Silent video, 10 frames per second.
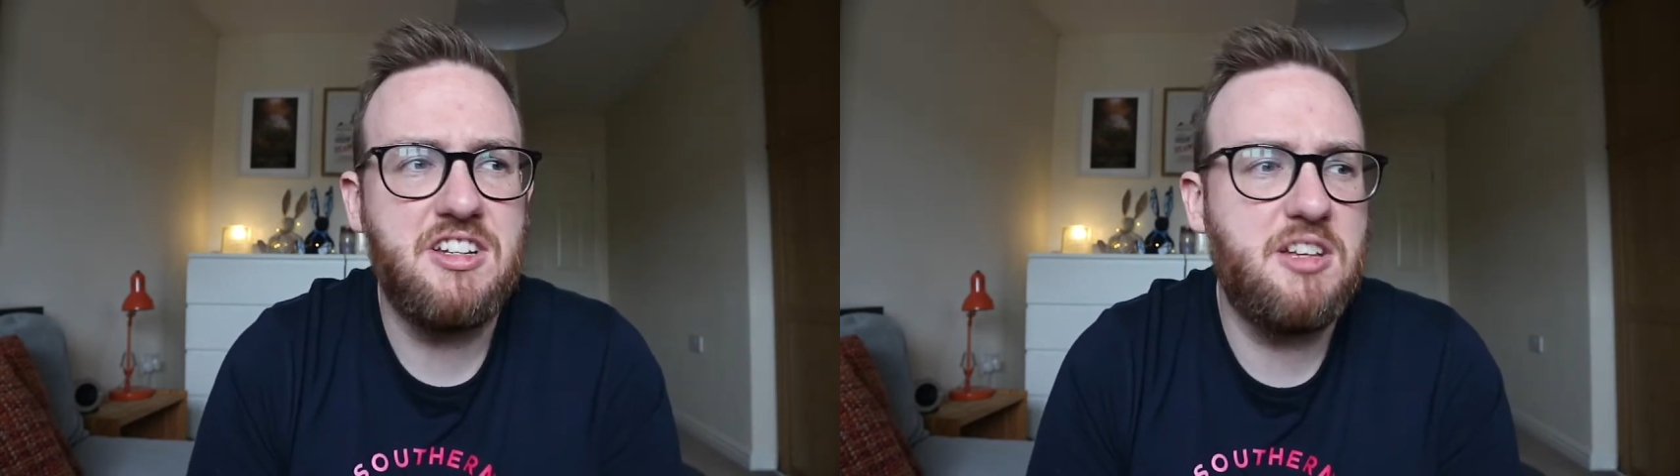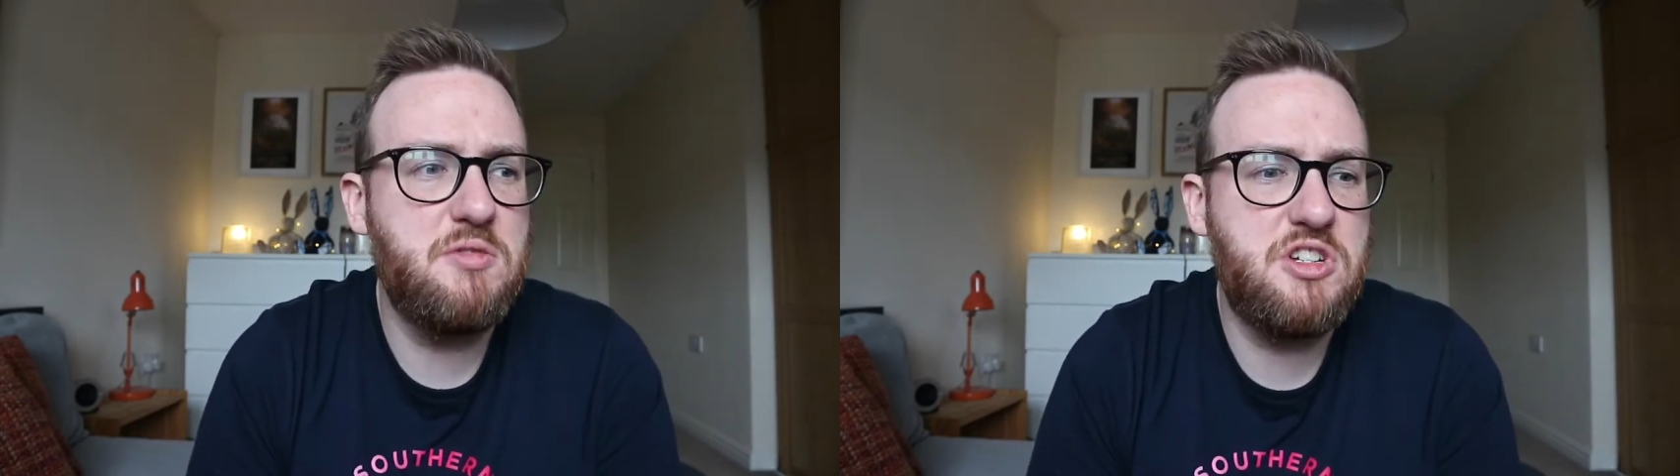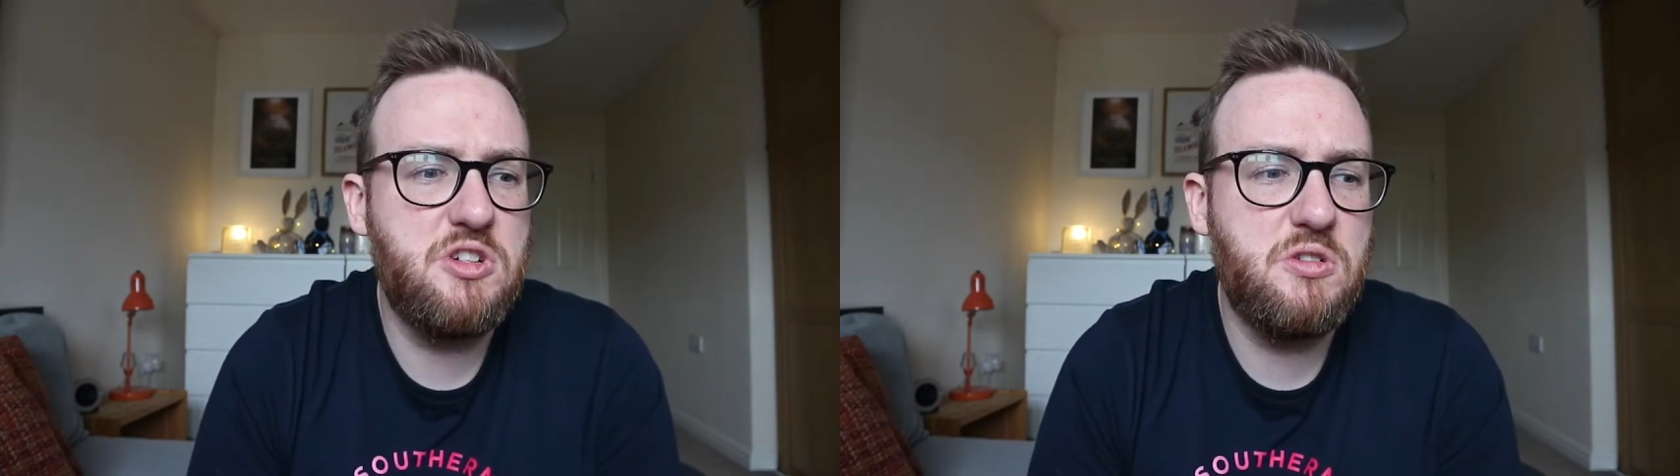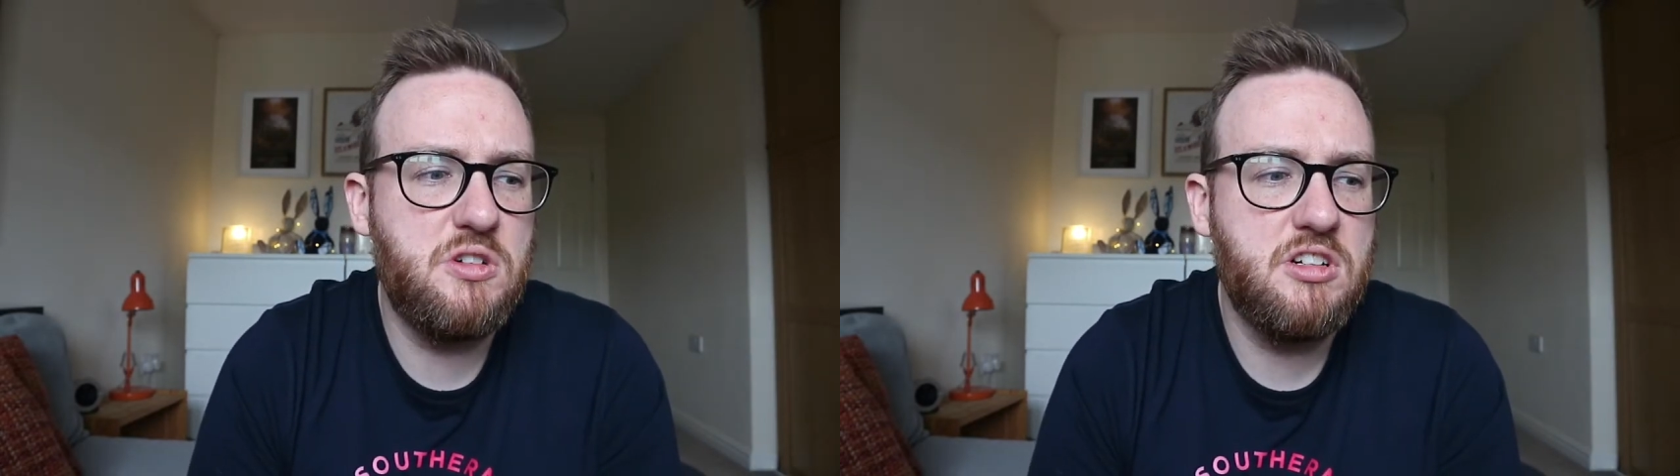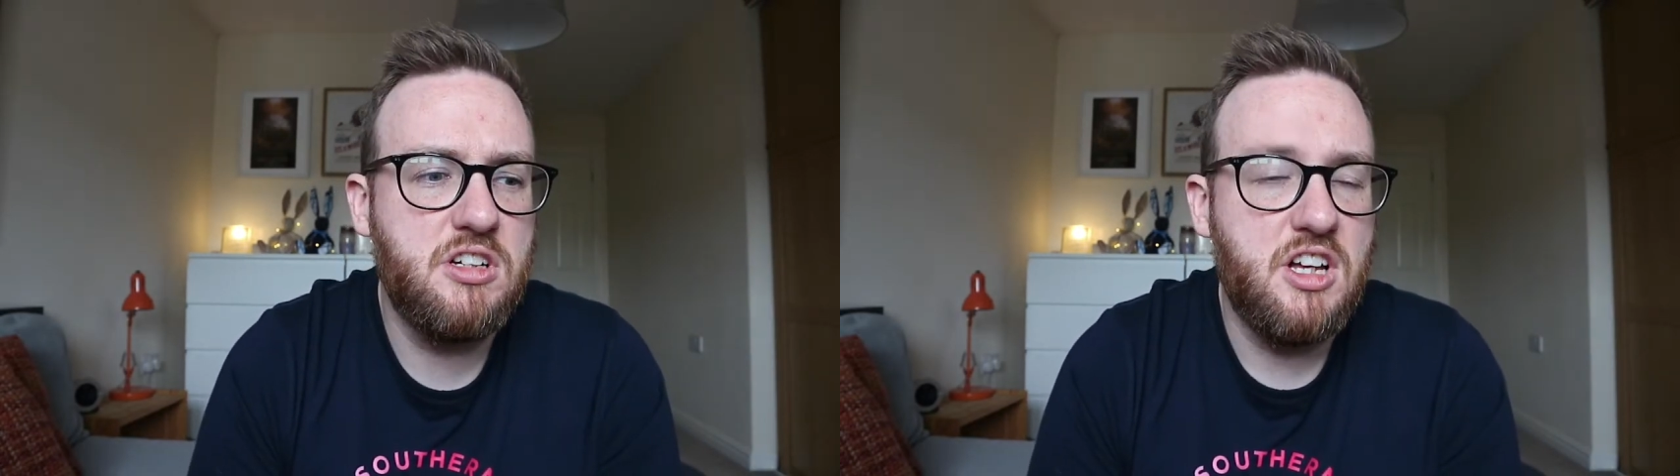There was
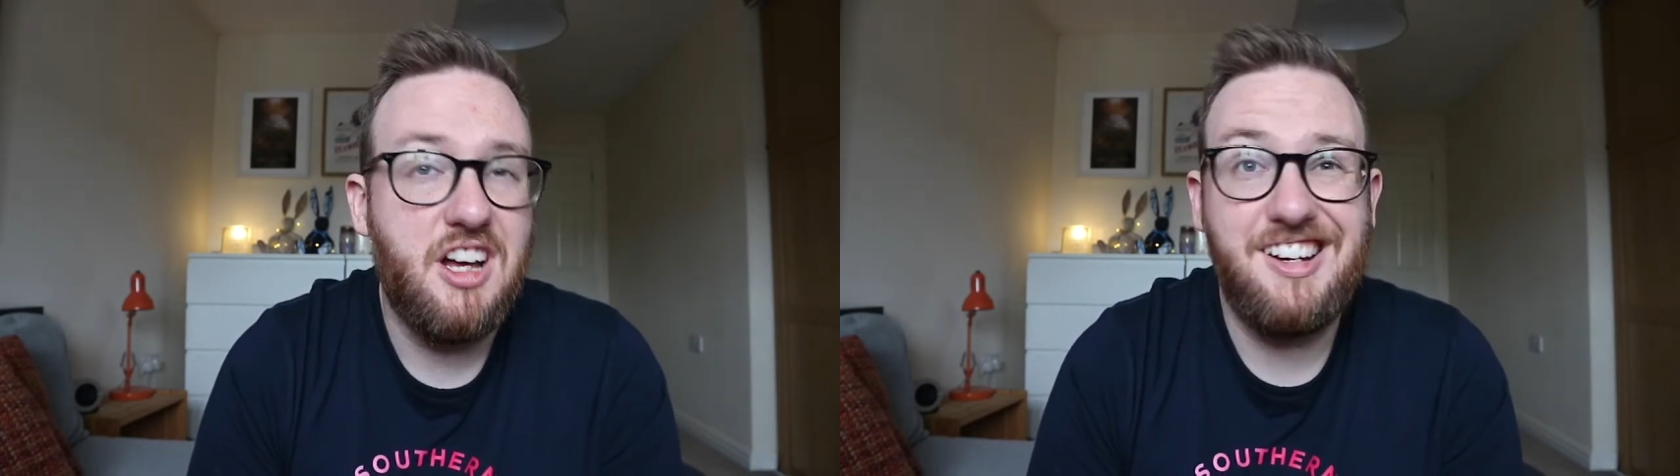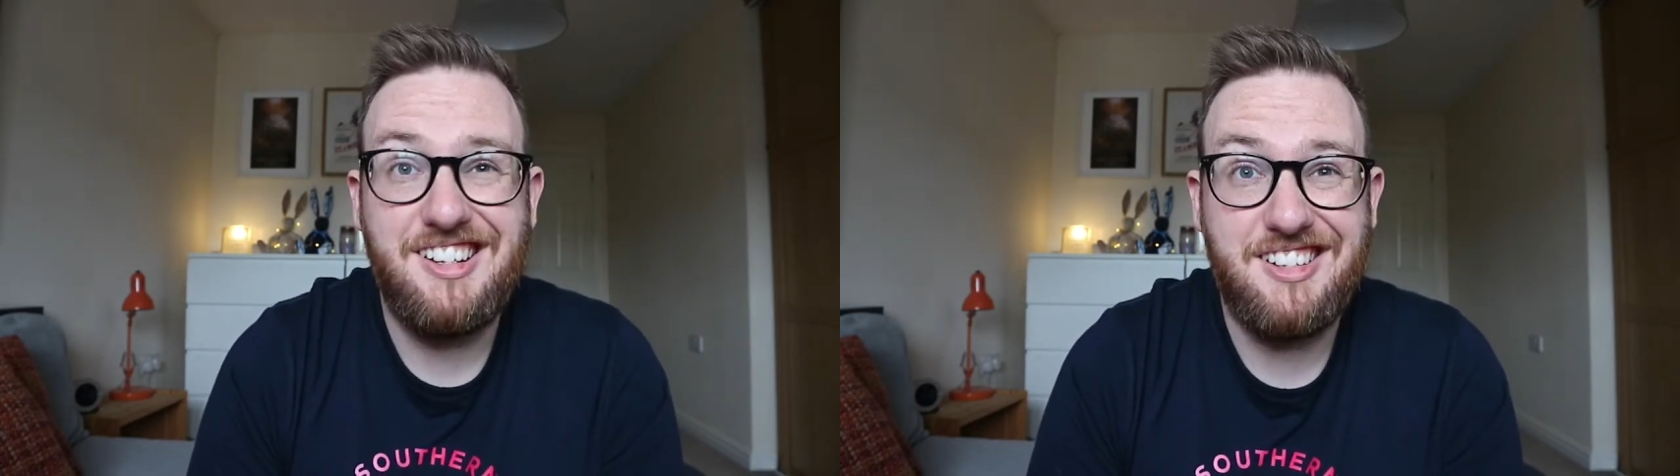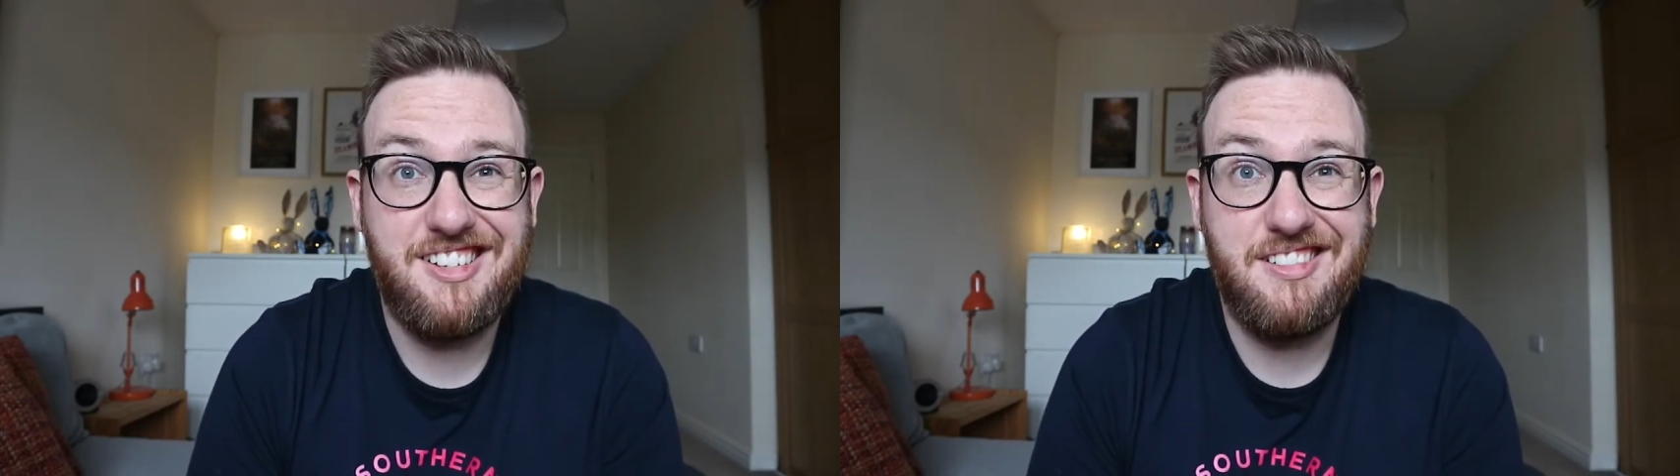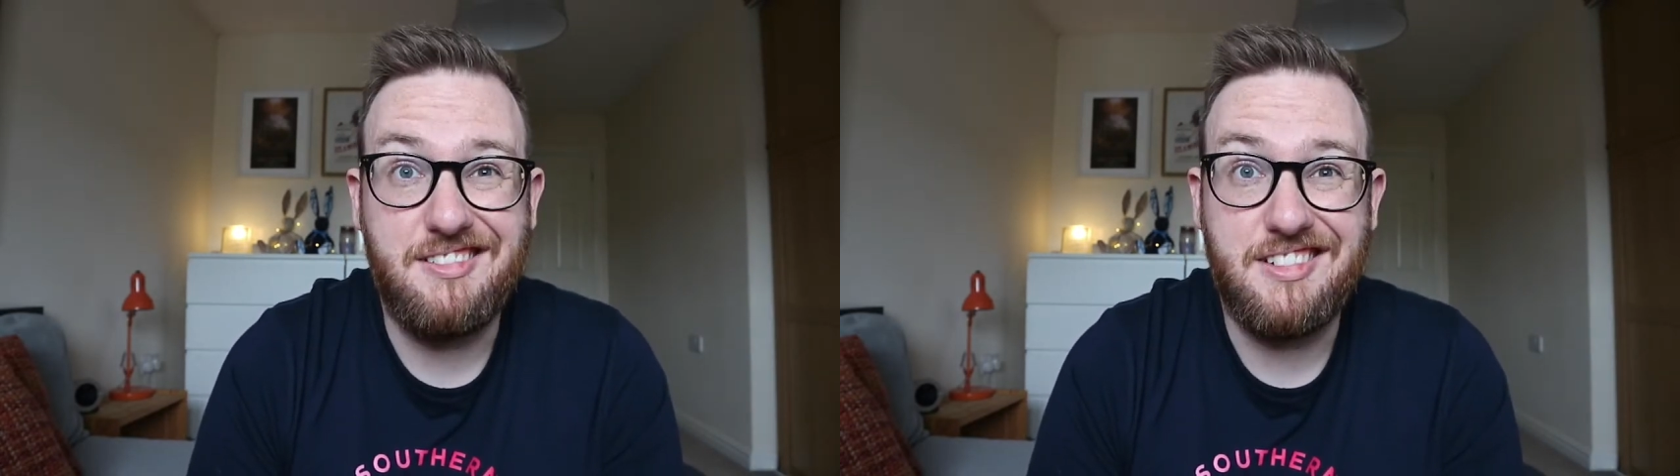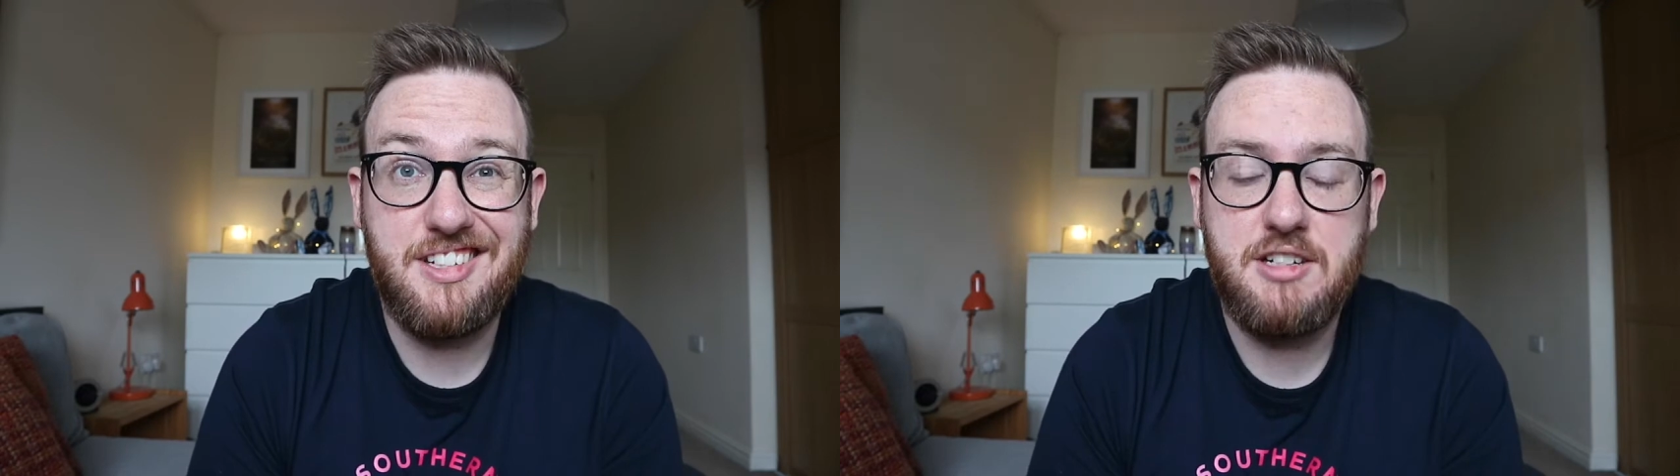no
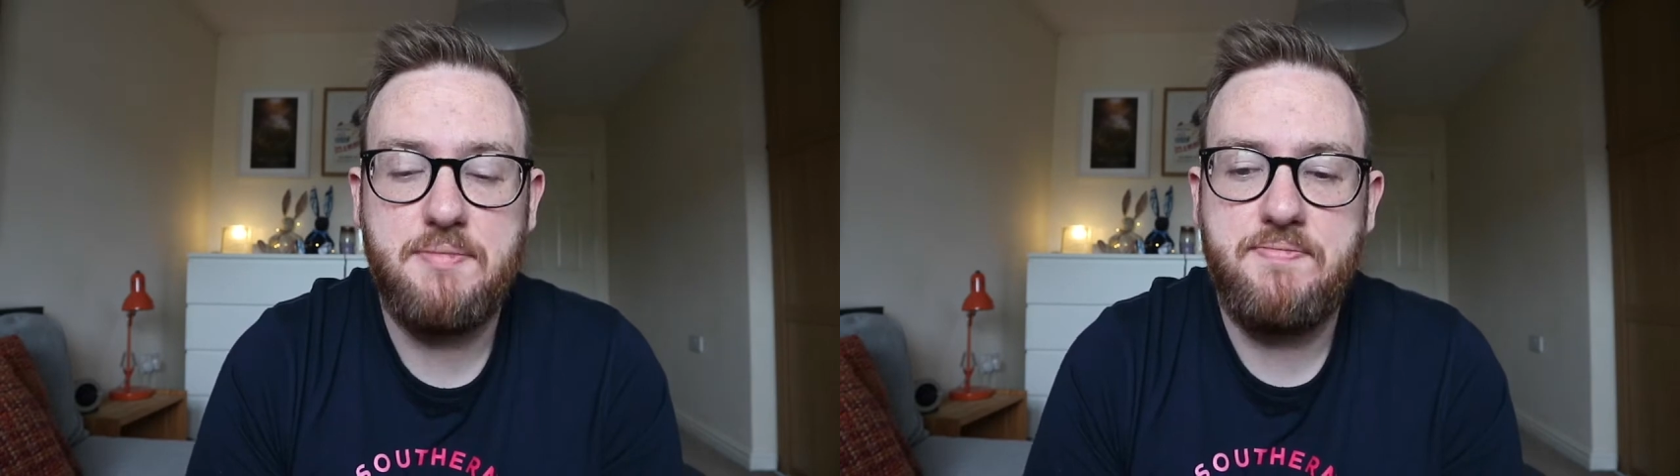assholes.